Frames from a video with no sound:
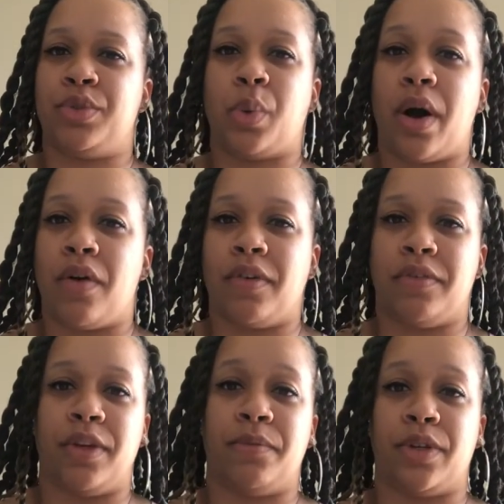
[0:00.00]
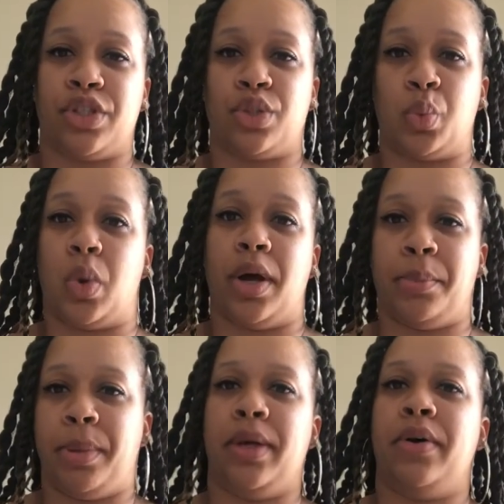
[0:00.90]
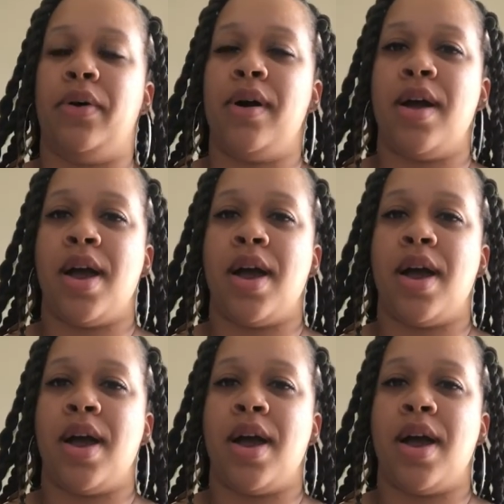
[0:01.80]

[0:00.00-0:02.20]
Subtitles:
12 of them for just one pill.